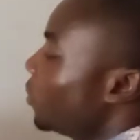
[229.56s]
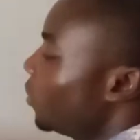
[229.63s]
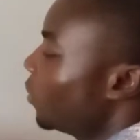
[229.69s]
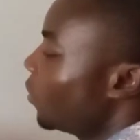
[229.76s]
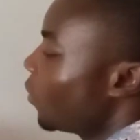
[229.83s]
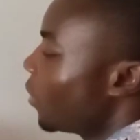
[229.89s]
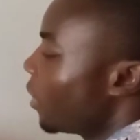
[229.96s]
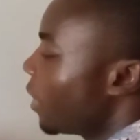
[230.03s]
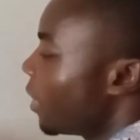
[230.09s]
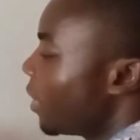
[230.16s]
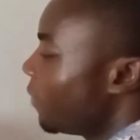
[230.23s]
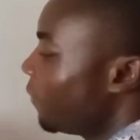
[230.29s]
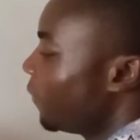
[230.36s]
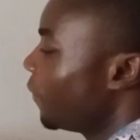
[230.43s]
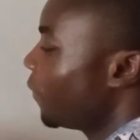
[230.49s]
2, we
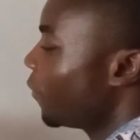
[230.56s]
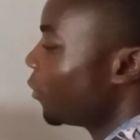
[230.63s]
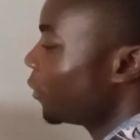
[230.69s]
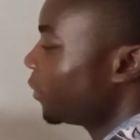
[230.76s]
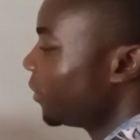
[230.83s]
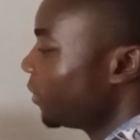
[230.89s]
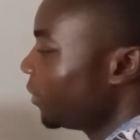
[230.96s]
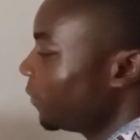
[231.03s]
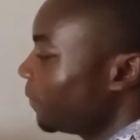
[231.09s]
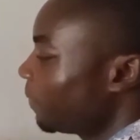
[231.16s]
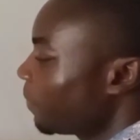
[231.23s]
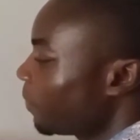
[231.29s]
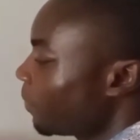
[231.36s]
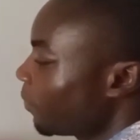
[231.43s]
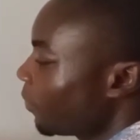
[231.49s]
have 40.
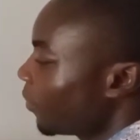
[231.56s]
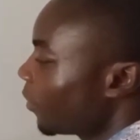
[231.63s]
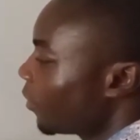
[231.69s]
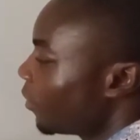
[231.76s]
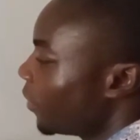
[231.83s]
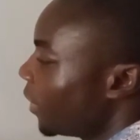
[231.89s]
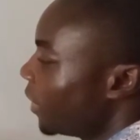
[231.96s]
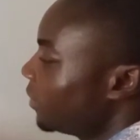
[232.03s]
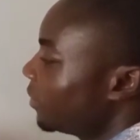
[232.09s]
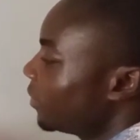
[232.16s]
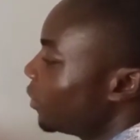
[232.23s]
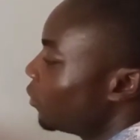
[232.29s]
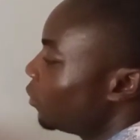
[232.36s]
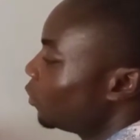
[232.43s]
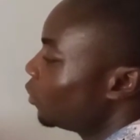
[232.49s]
All right.
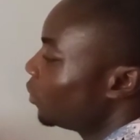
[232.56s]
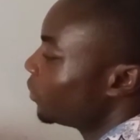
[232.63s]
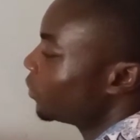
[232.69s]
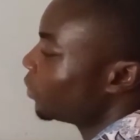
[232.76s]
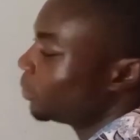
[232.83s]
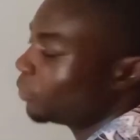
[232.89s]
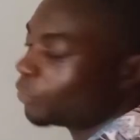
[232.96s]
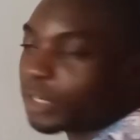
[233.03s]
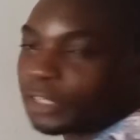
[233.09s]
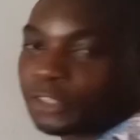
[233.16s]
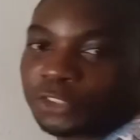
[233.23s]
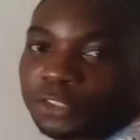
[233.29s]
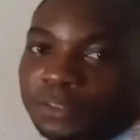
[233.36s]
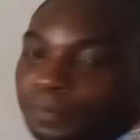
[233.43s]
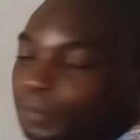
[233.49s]
Then we'll do the
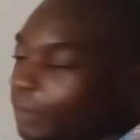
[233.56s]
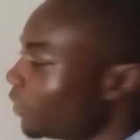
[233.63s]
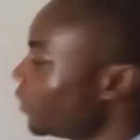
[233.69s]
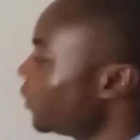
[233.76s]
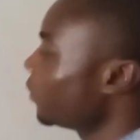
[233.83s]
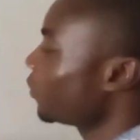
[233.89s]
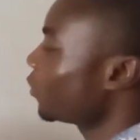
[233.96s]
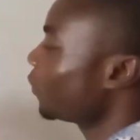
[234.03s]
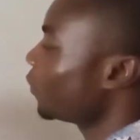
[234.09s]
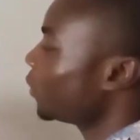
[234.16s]
subtraction. So